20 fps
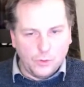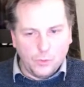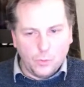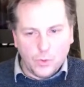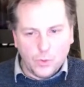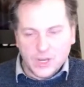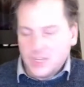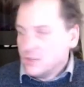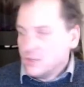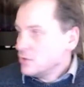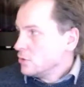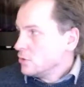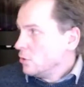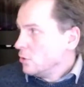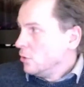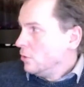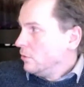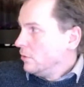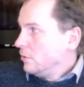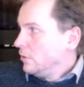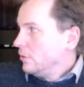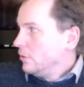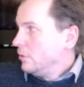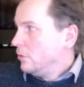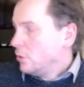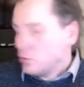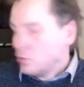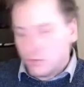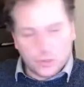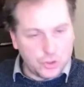wins over
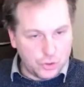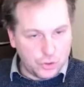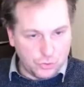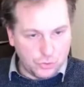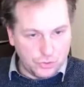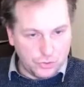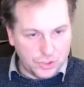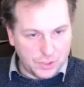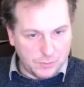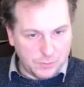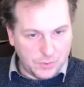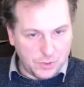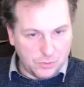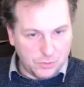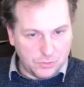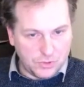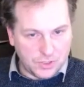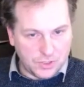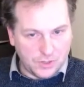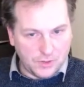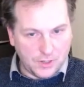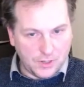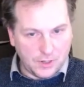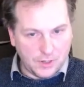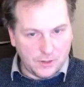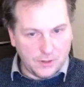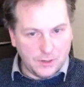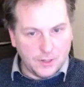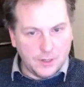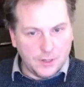those two CPUs in
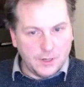there.